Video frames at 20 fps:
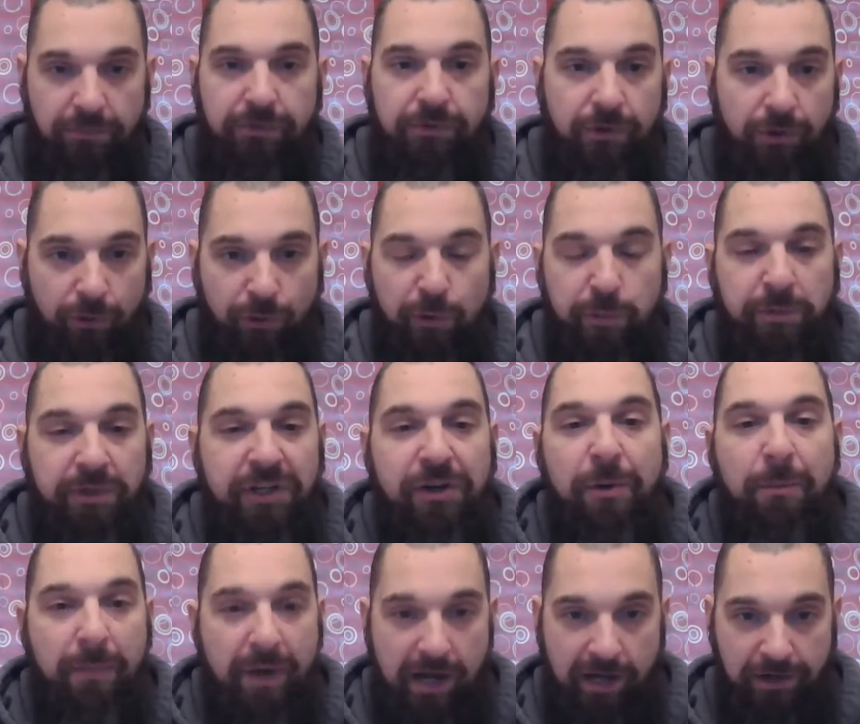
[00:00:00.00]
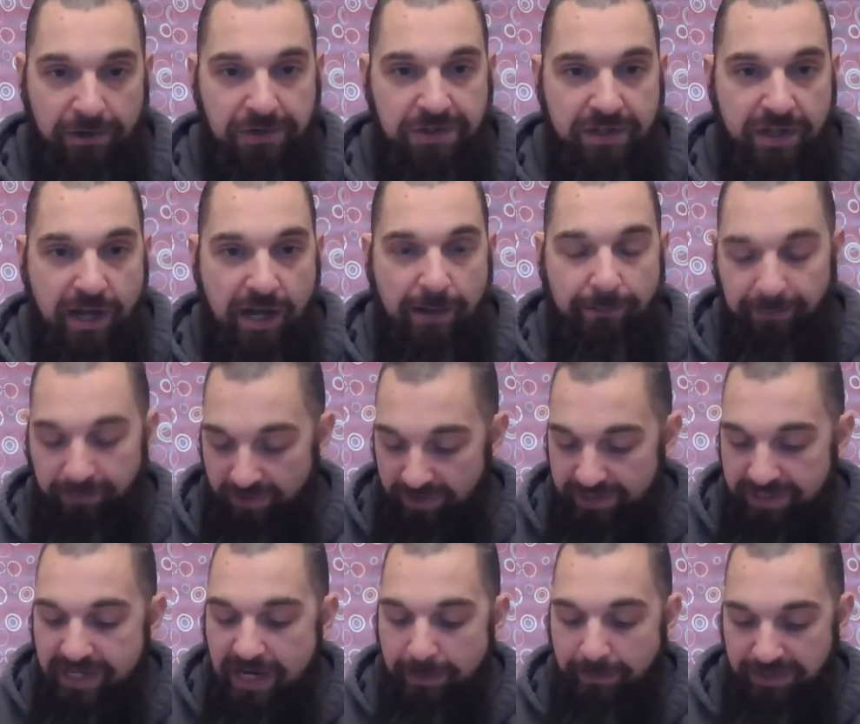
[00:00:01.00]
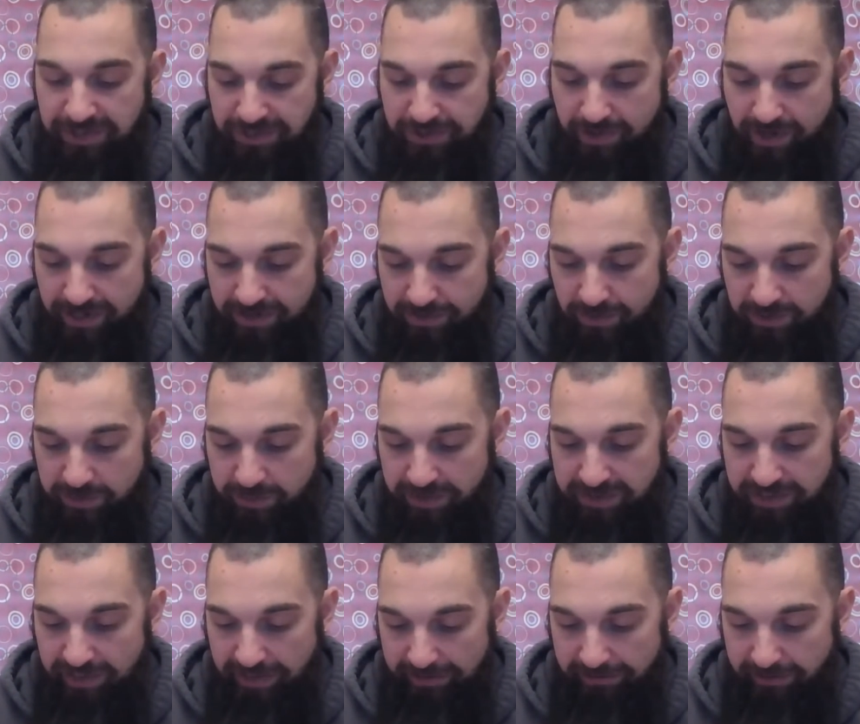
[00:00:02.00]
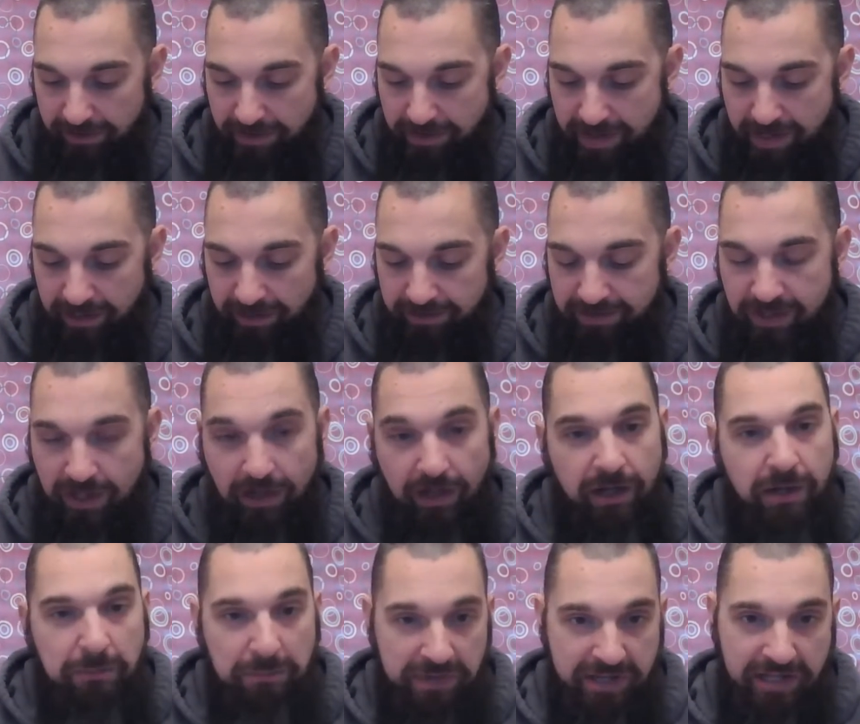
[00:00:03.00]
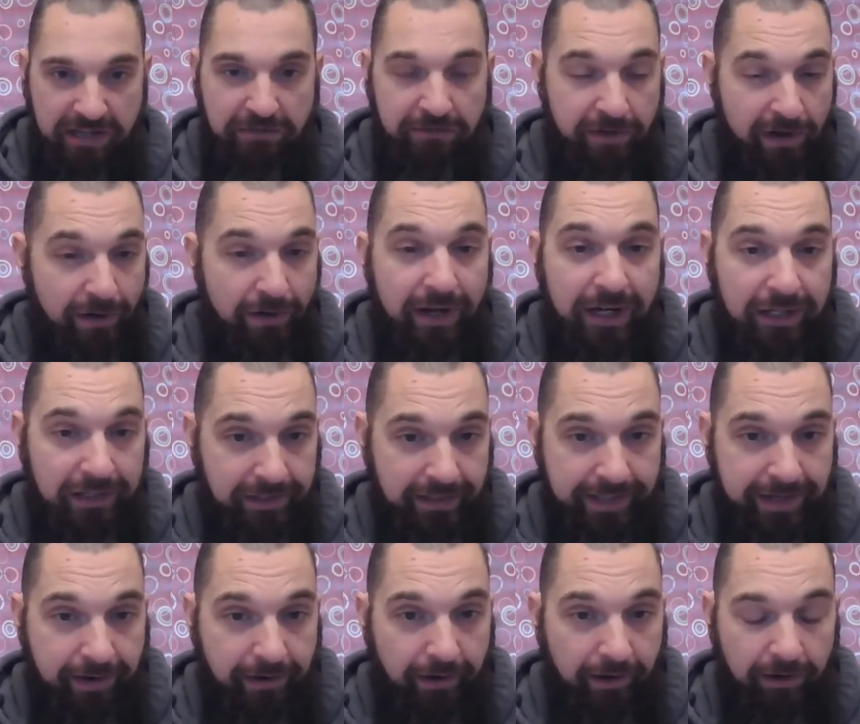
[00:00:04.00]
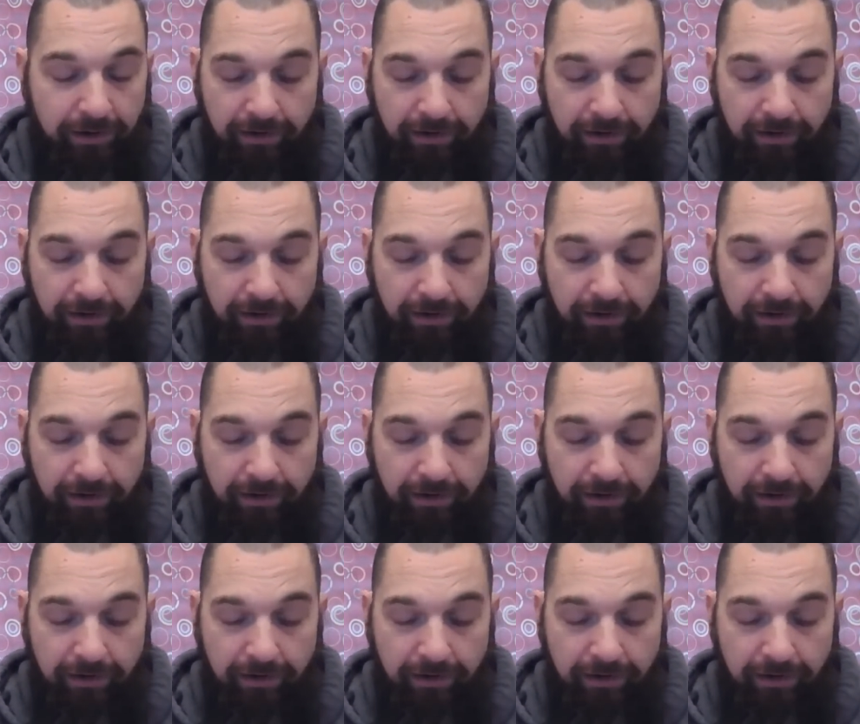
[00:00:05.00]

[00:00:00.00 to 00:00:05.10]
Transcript: The group leader models that, demonstrates those particular things, being very clear